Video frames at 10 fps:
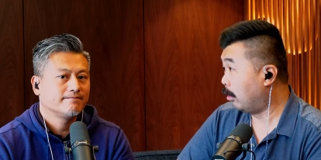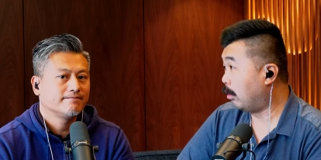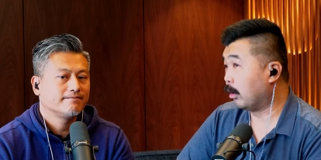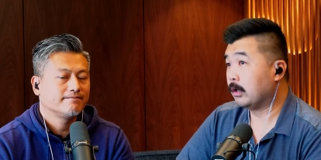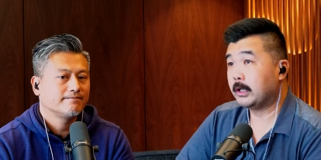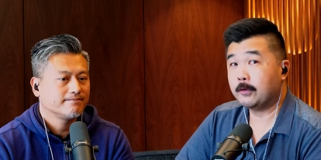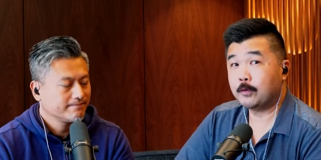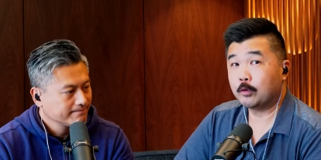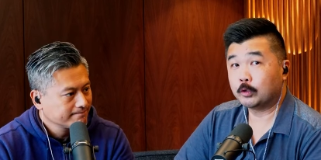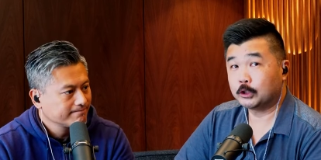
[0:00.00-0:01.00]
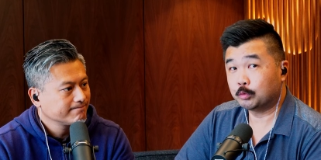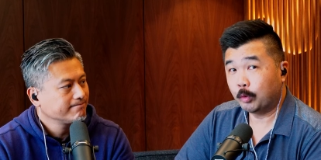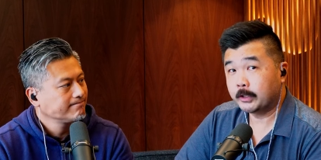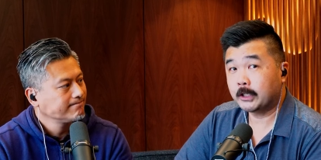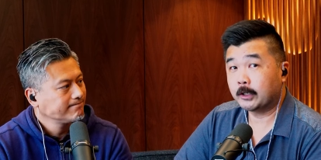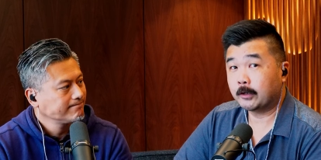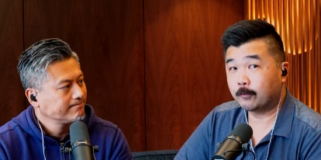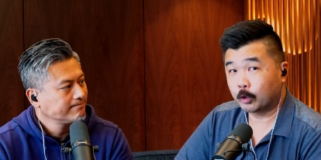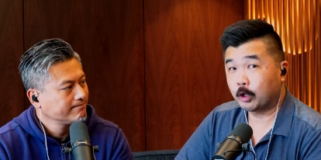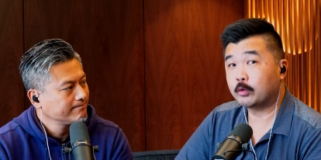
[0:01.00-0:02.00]
Speaker 1: Or if you're just willing to
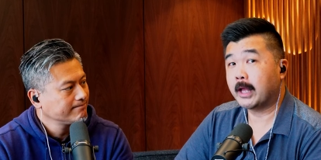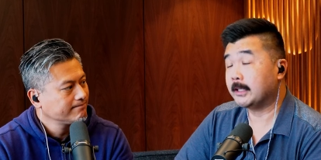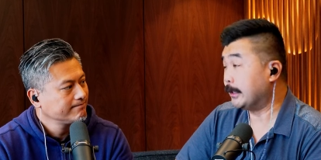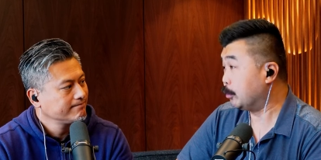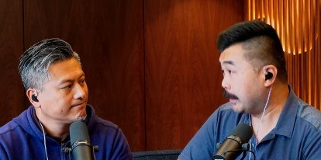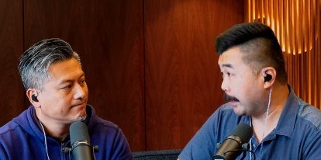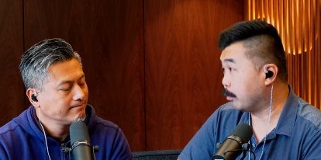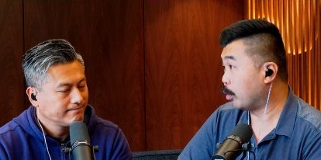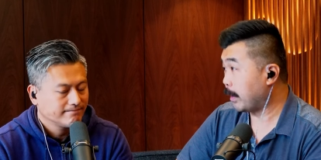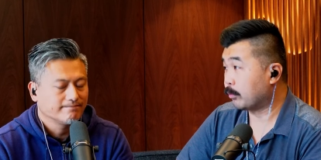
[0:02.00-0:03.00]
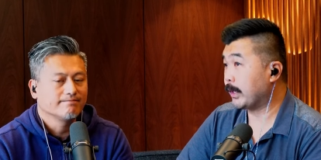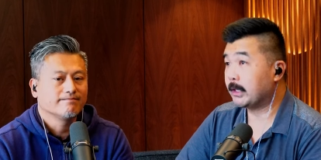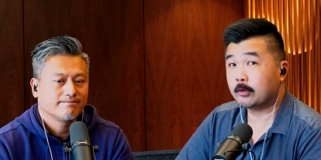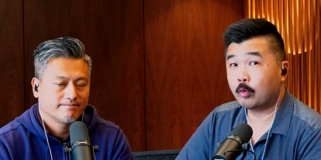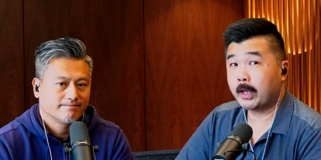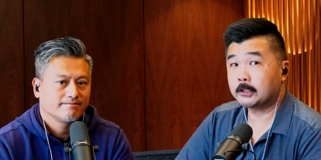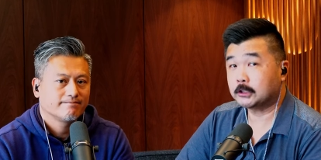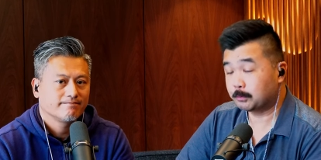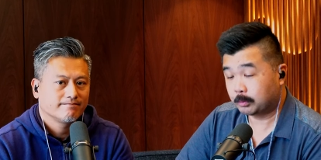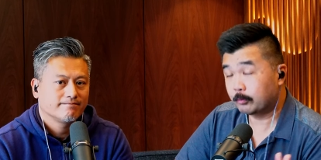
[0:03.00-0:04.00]
forego that, you need more memory mm anyway.
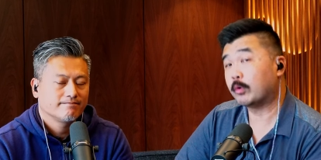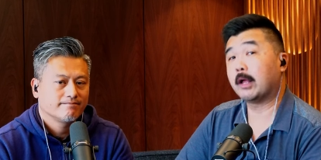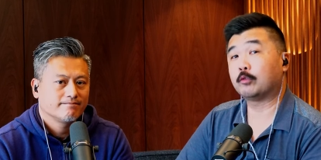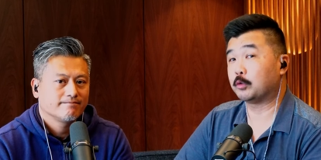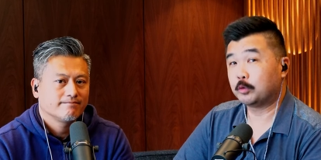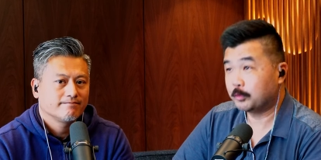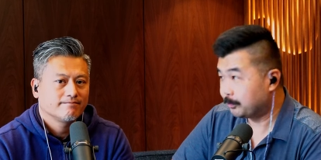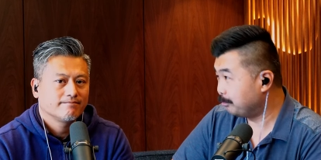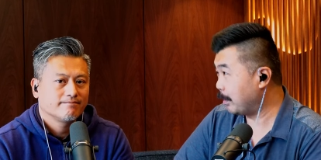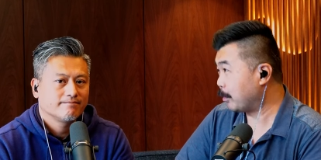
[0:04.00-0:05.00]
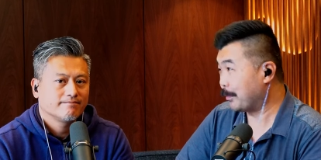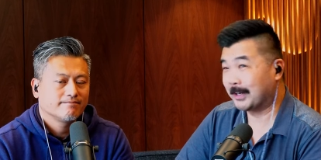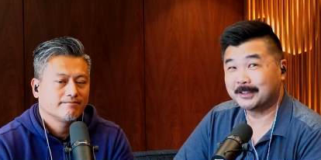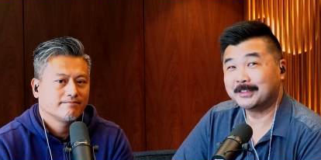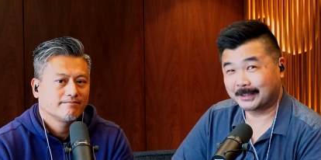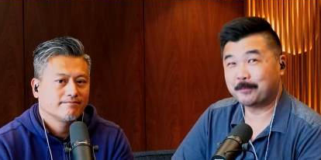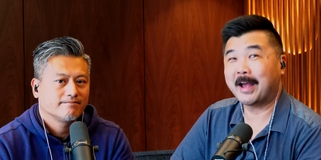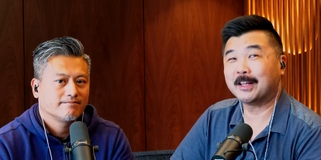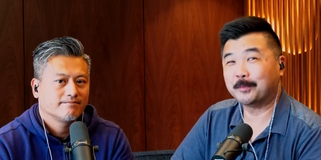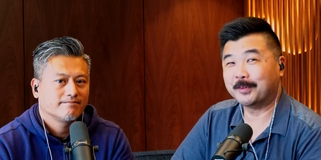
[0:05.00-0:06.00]
Just put whatever memory module is
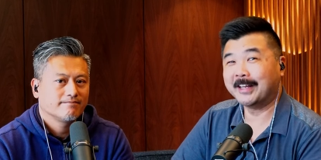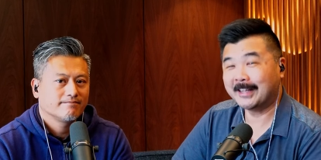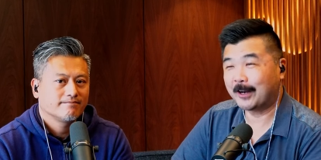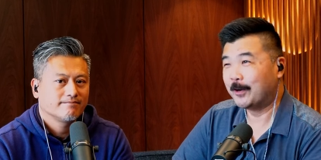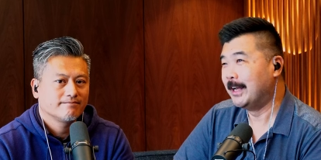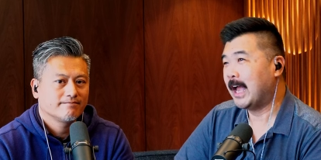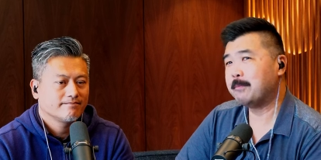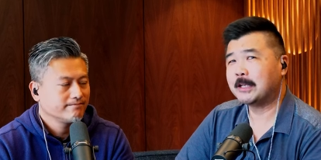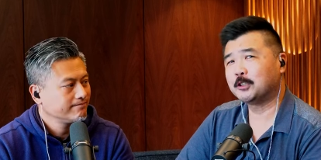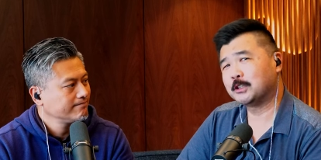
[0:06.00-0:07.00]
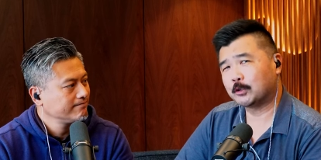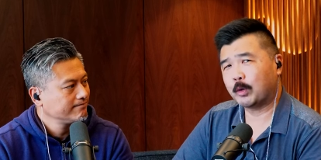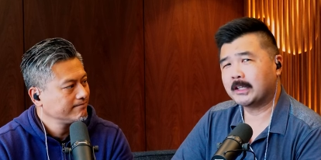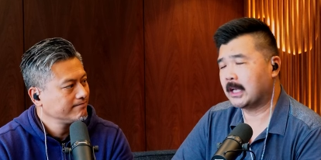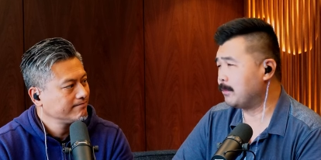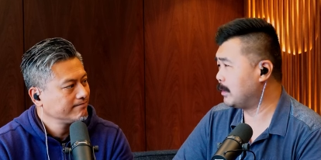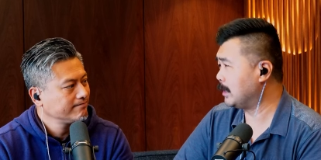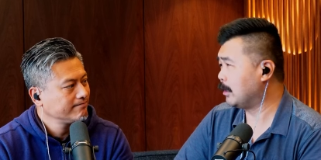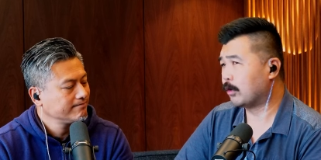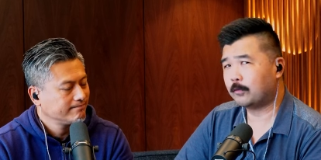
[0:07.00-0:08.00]
compatible in there and make sure it's the right type
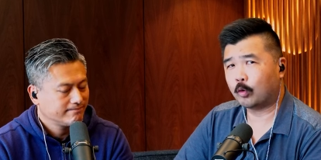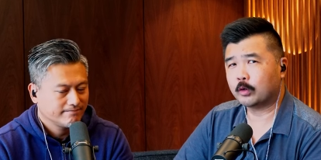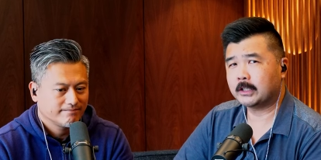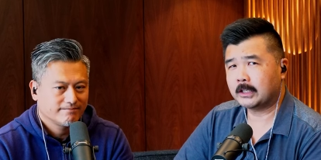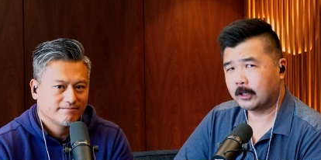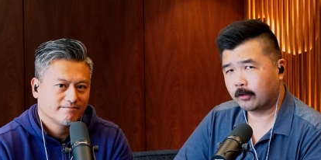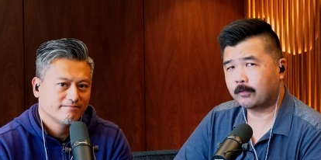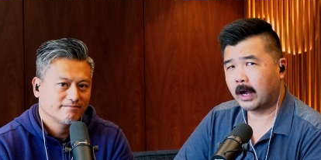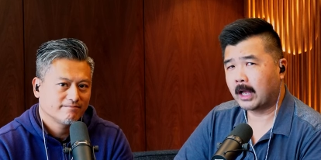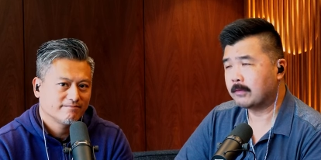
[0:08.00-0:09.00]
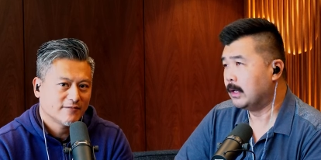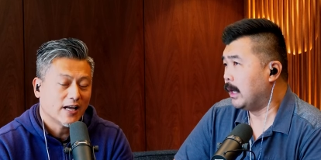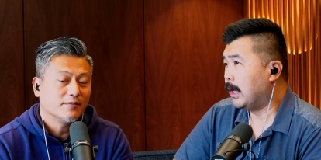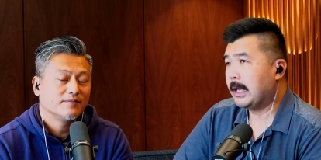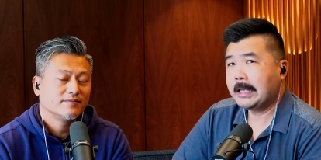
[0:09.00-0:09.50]
DDR4, DDR5. Yeah.